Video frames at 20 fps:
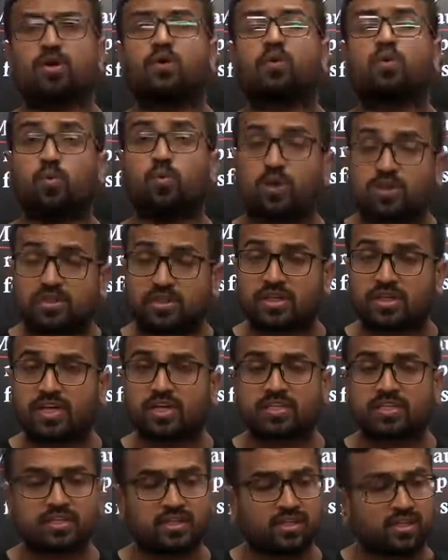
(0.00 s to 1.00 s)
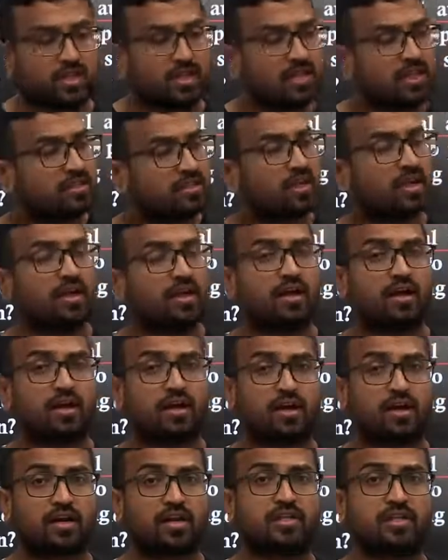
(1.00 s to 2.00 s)
Which region? The
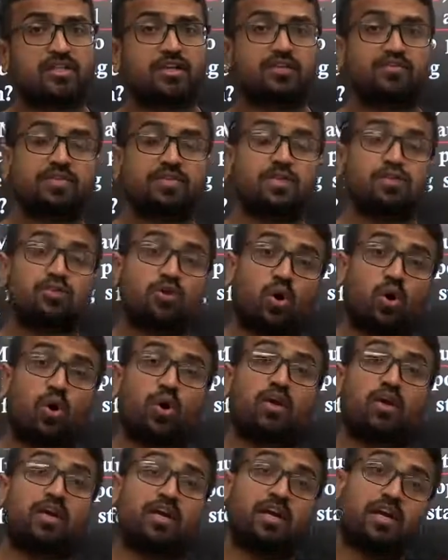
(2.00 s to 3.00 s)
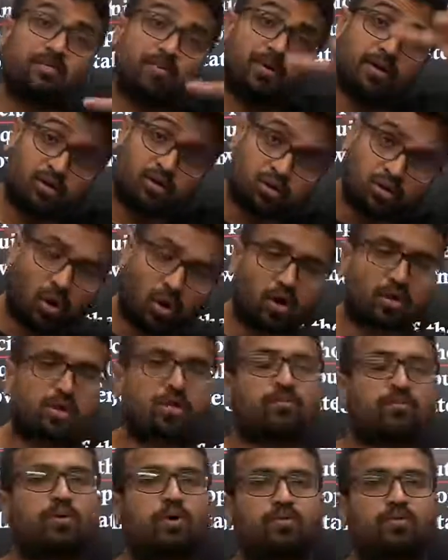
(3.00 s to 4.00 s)
region which has already been
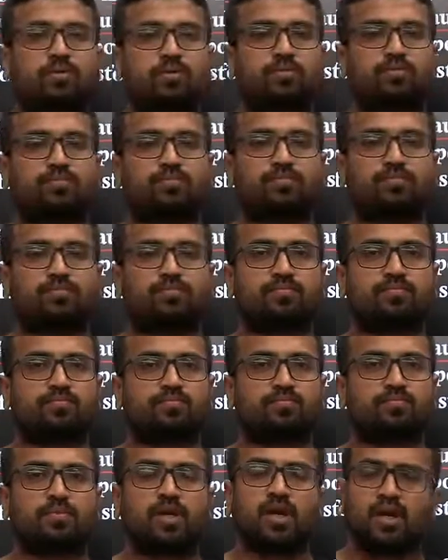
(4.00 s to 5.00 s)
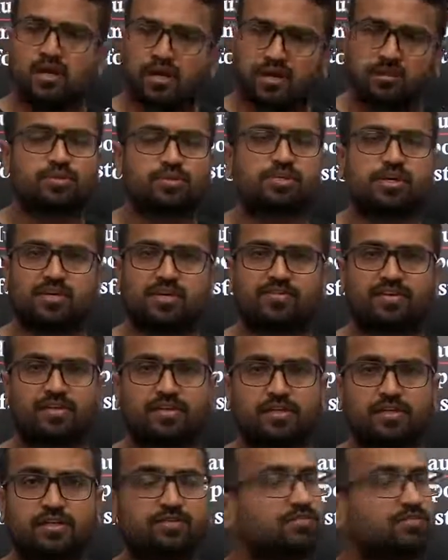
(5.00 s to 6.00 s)
talked about. Demonstrative
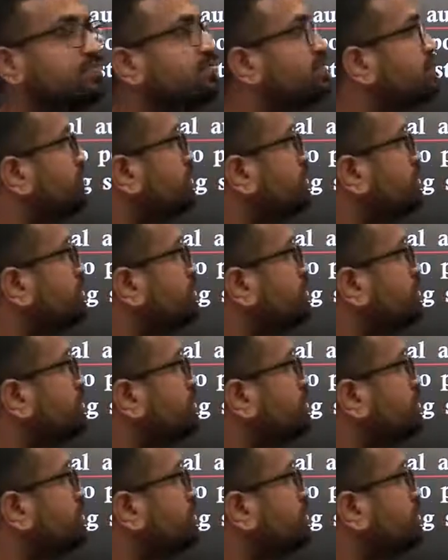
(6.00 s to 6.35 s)
adjective.